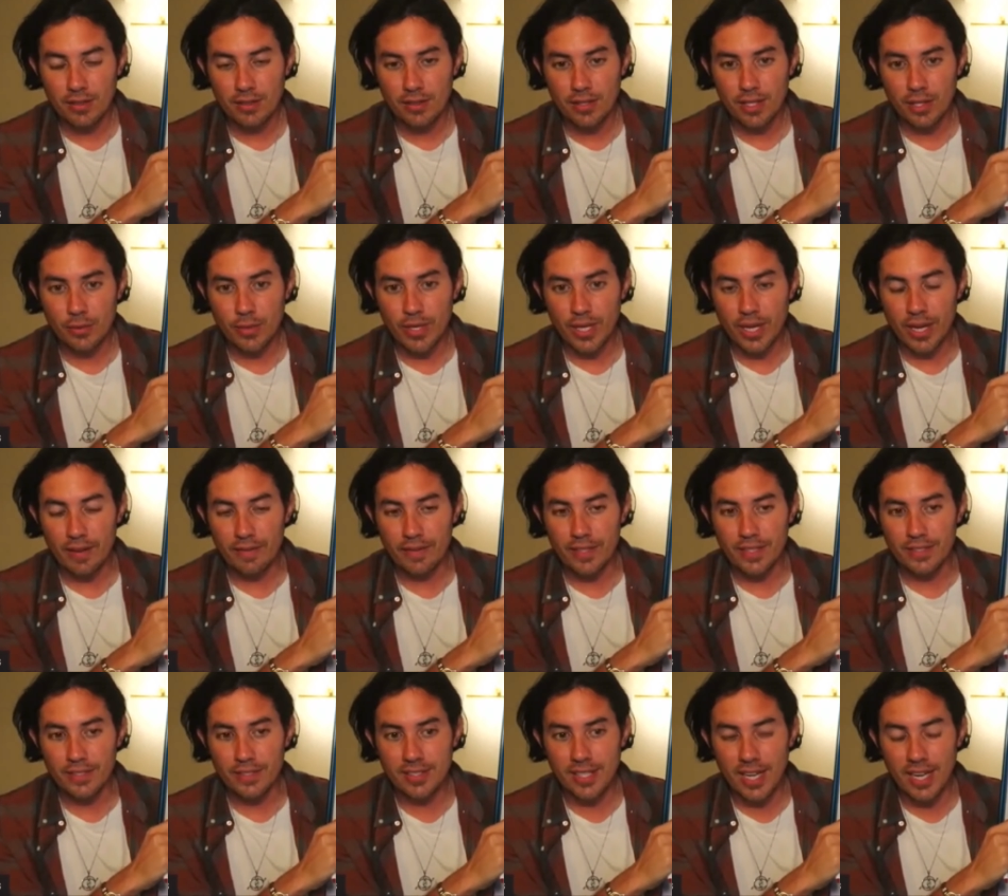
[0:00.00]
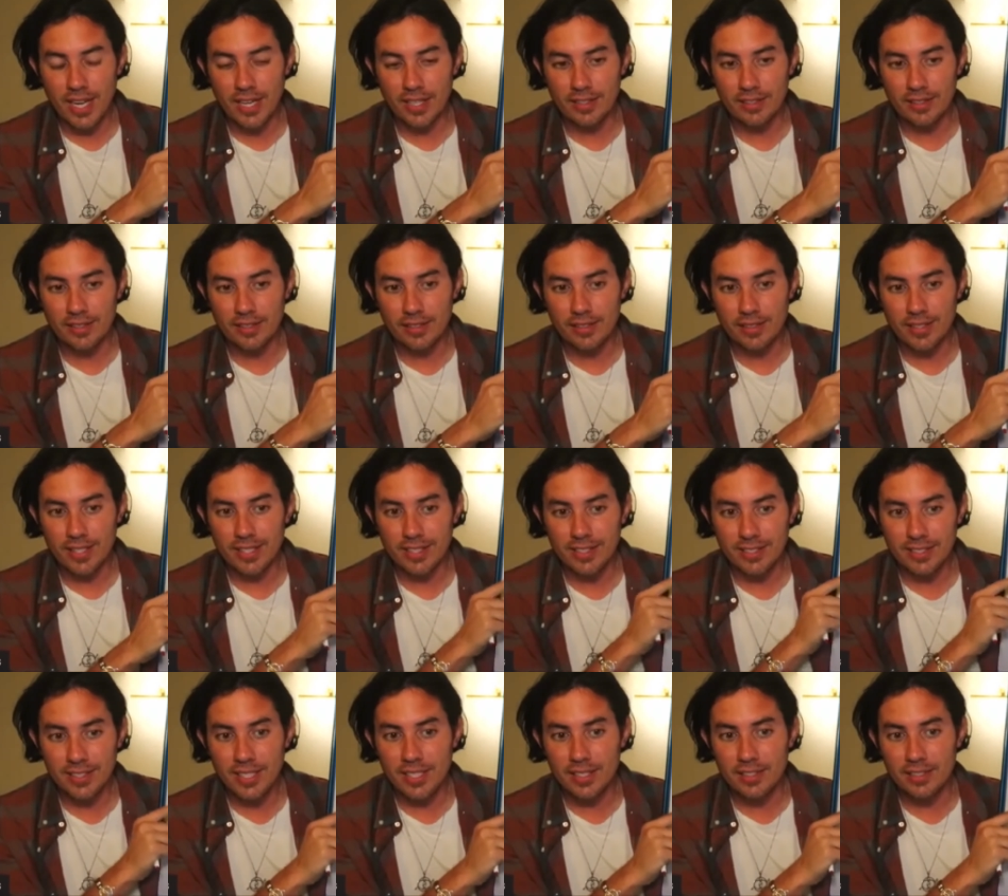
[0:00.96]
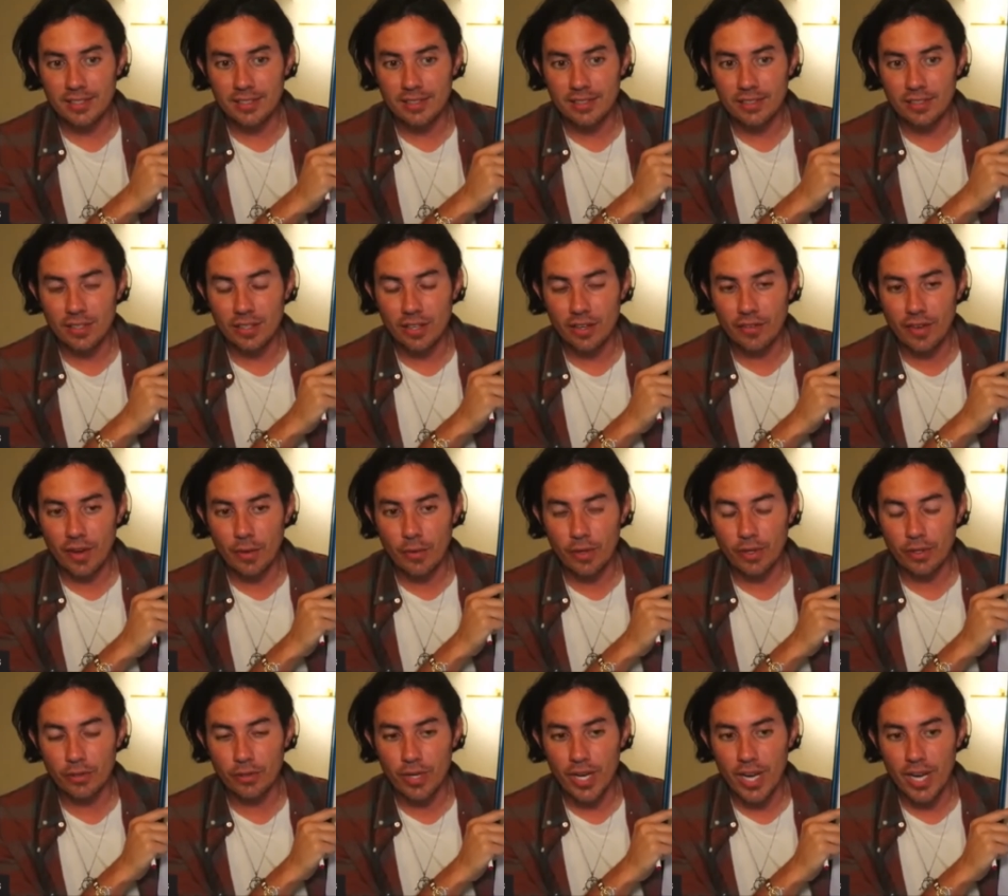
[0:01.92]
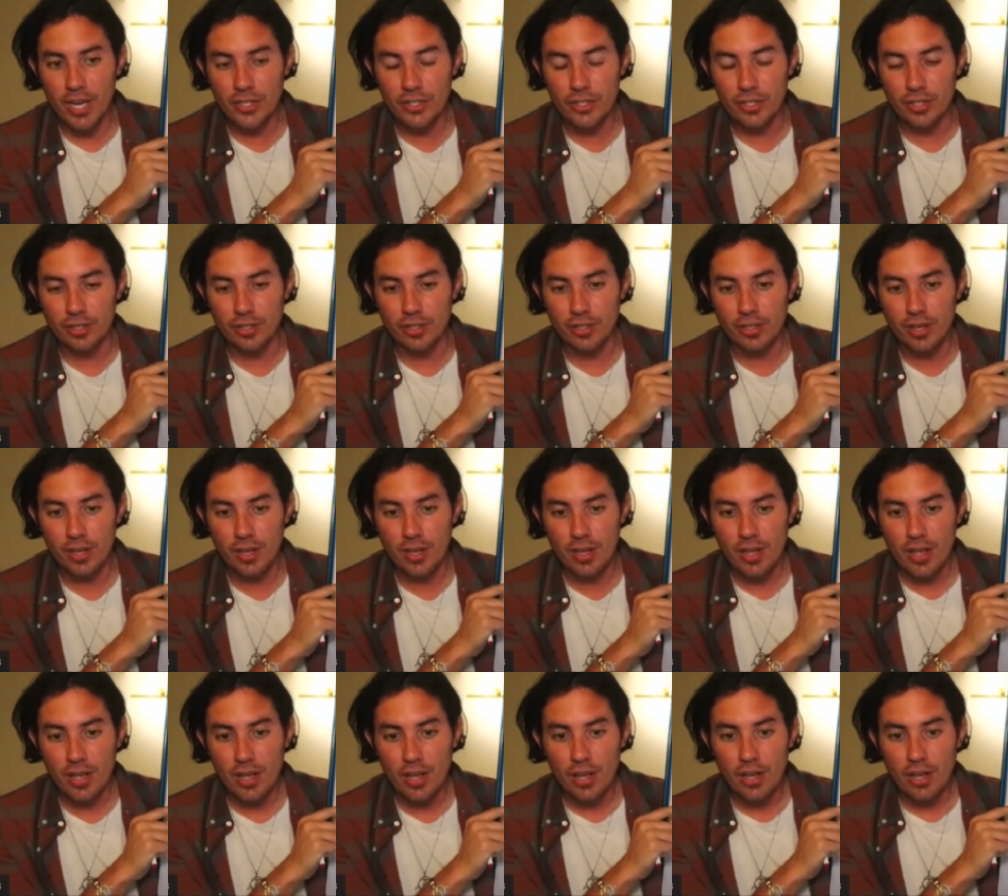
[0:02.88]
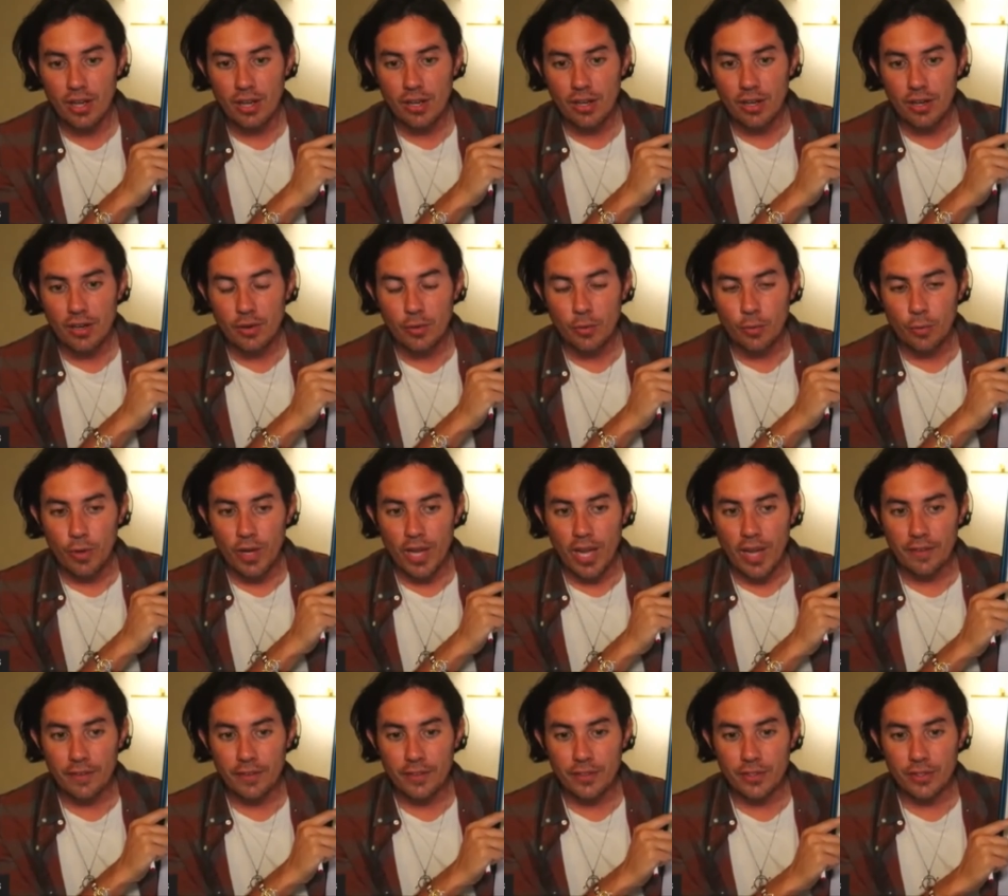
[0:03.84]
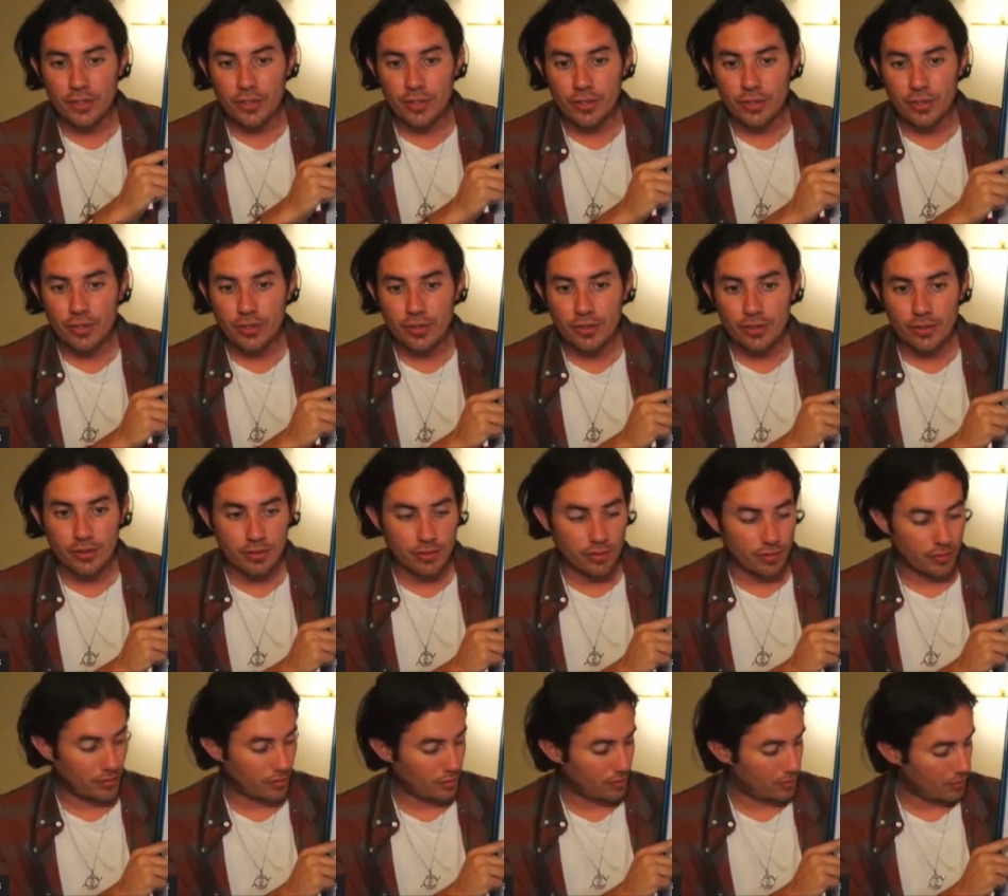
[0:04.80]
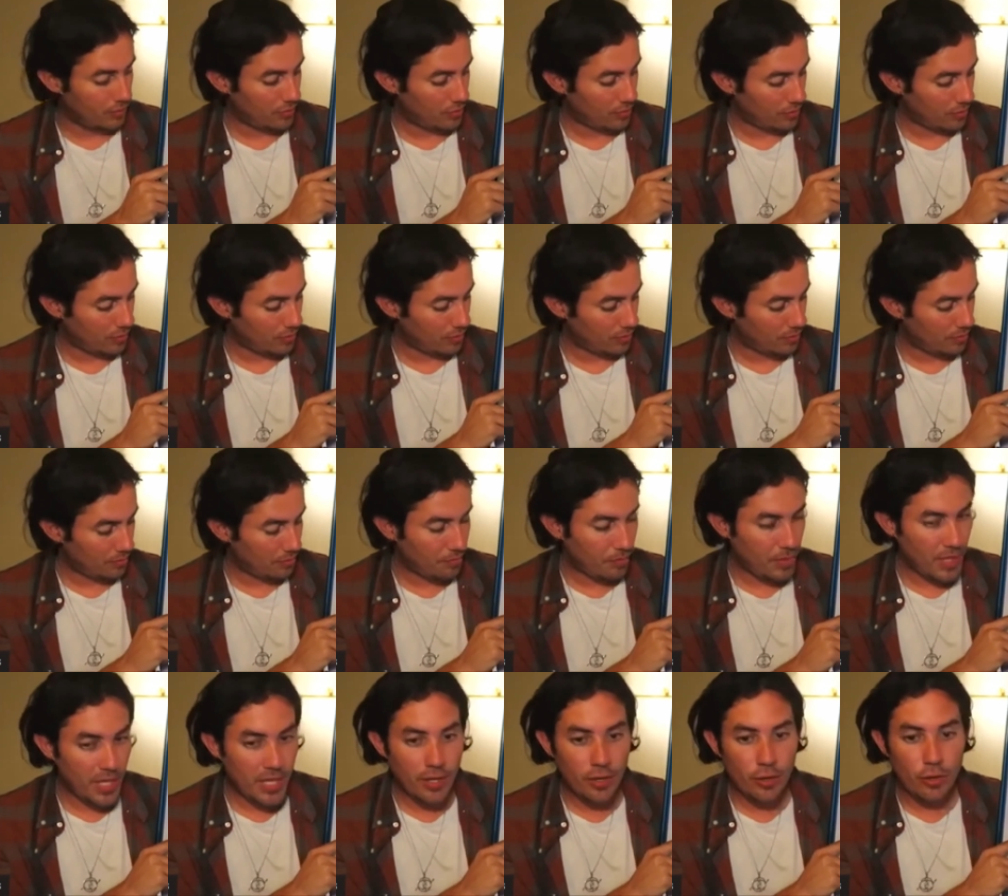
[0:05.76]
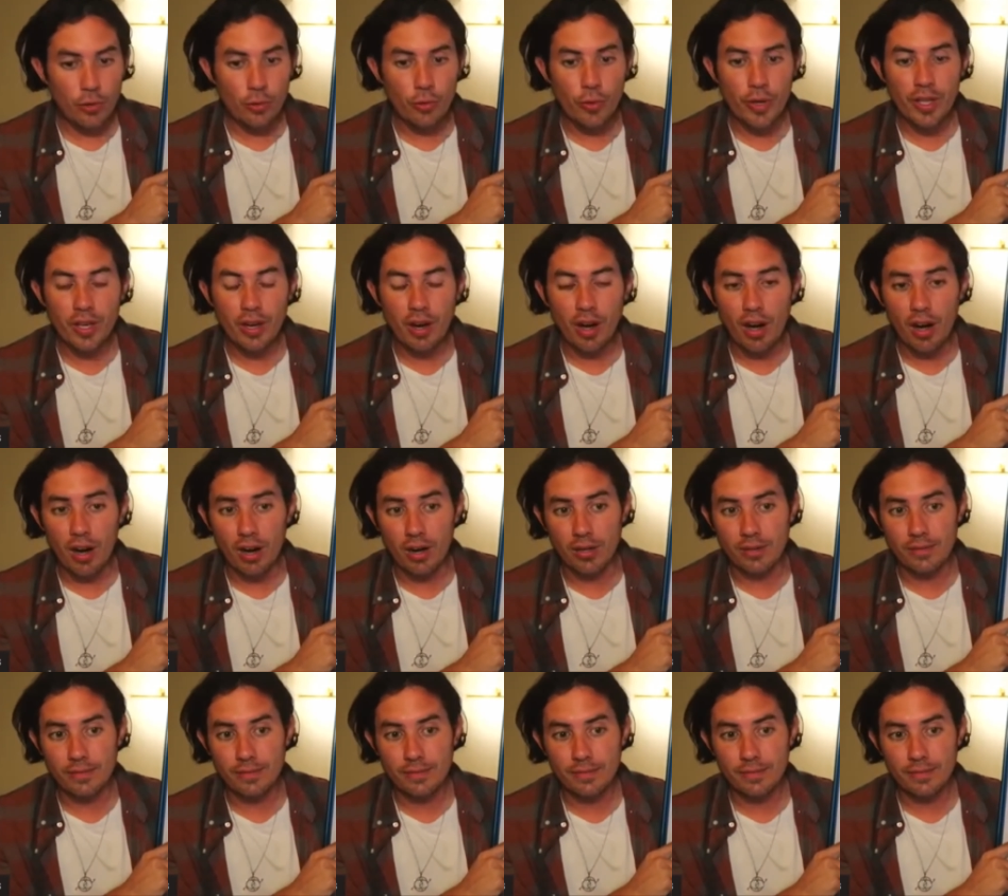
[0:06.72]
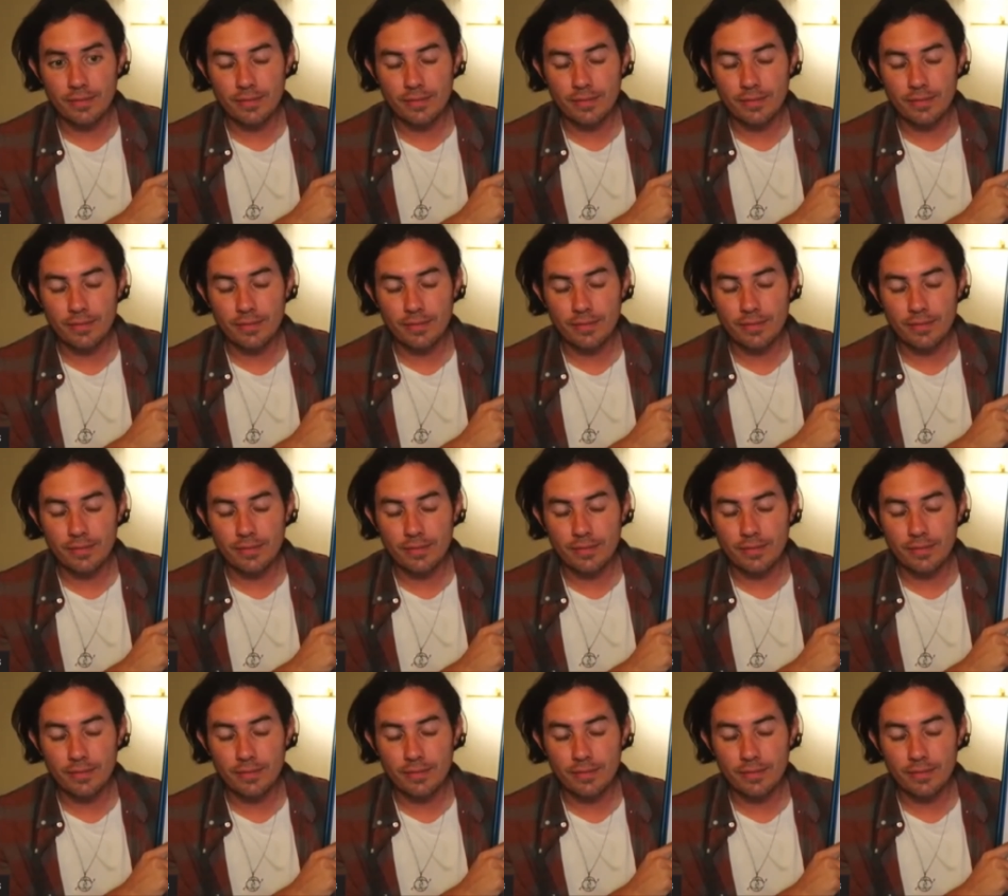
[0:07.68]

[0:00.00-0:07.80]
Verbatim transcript: that we have inside, the seed of our creation, we have to be who we are